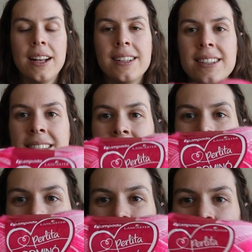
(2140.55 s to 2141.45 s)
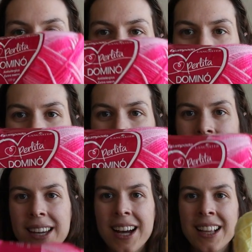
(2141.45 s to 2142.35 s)
It's in this fun
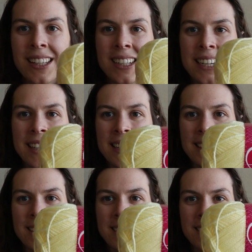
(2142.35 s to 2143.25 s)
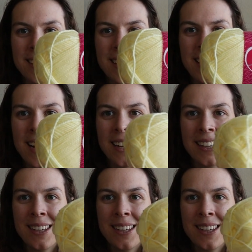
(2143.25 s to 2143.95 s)
pink color and then this uh,